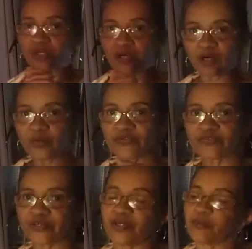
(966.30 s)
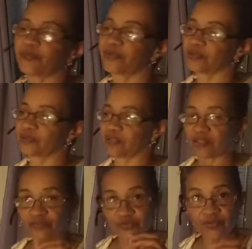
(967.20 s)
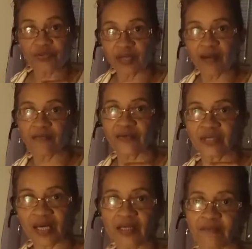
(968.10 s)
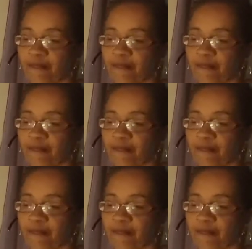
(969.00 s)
always keep, and if you don't have a lot,